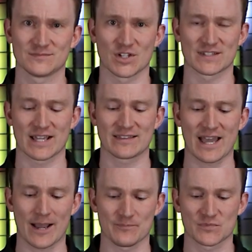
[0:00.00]
Just like
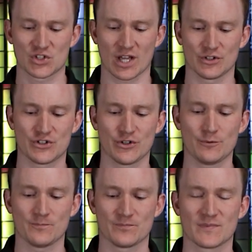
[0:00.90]
that. Channel
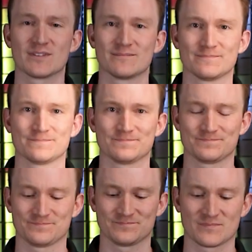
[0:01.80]
2,
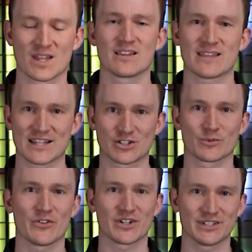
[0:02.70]
that's gonna
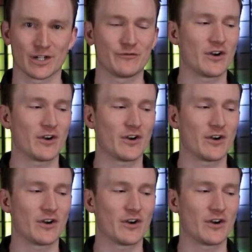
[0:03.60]
run the clear